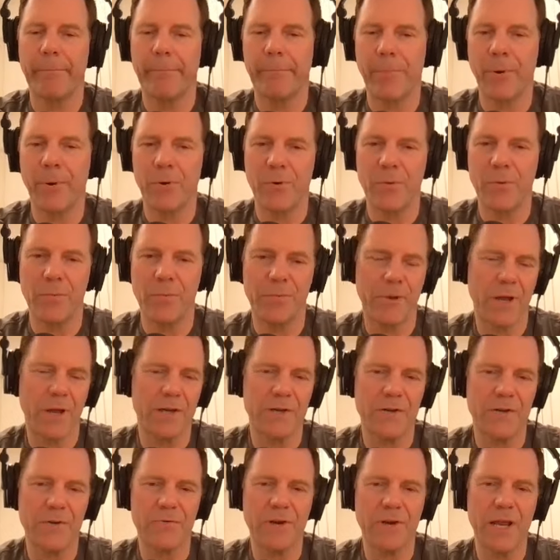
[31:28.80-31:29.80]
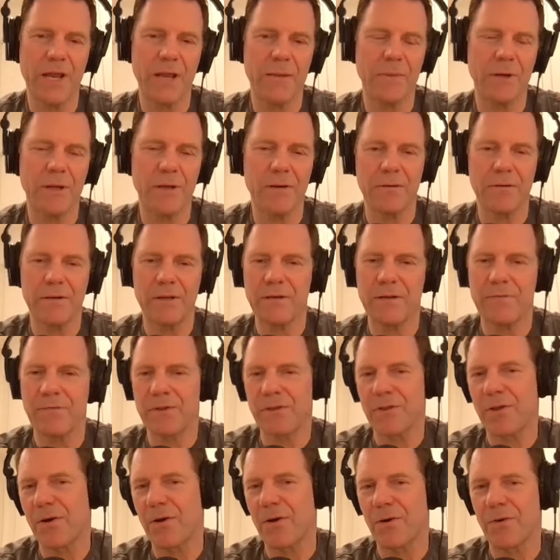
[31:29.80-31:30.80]
boom and you name it
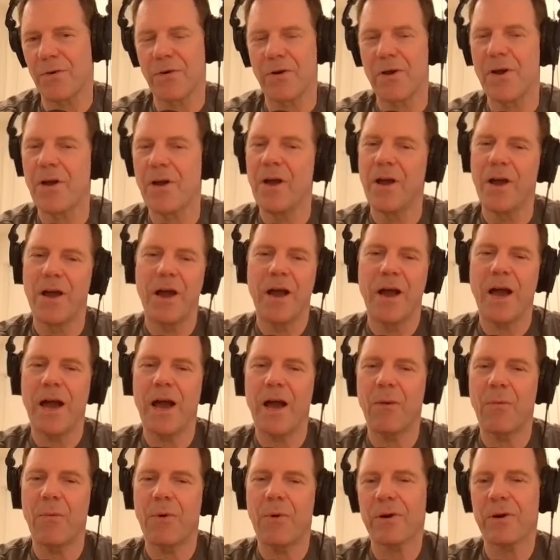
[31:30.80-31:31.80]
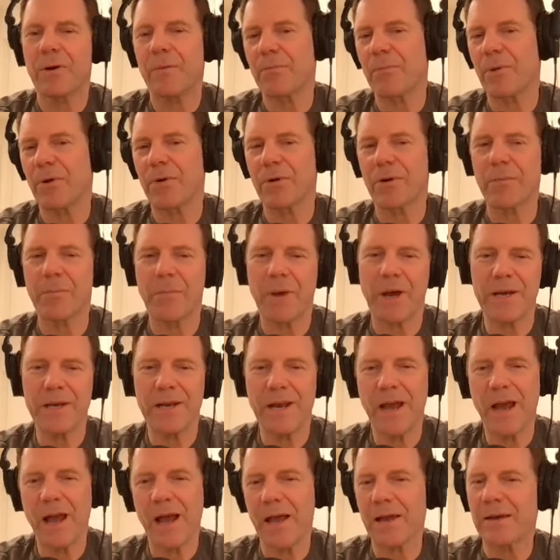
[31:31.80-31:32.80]
even though I want to murder my
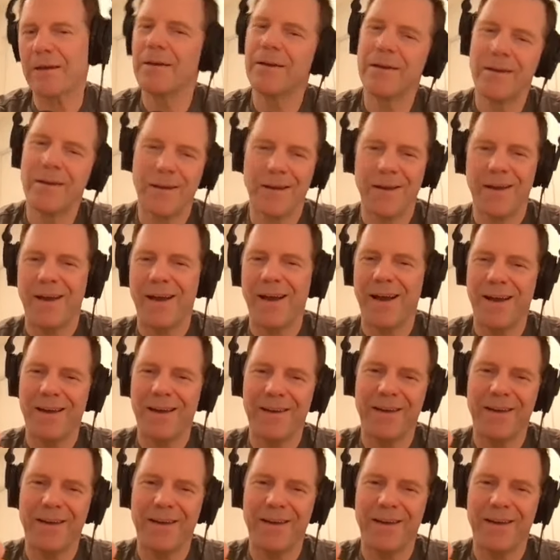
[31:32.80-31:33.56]
dad I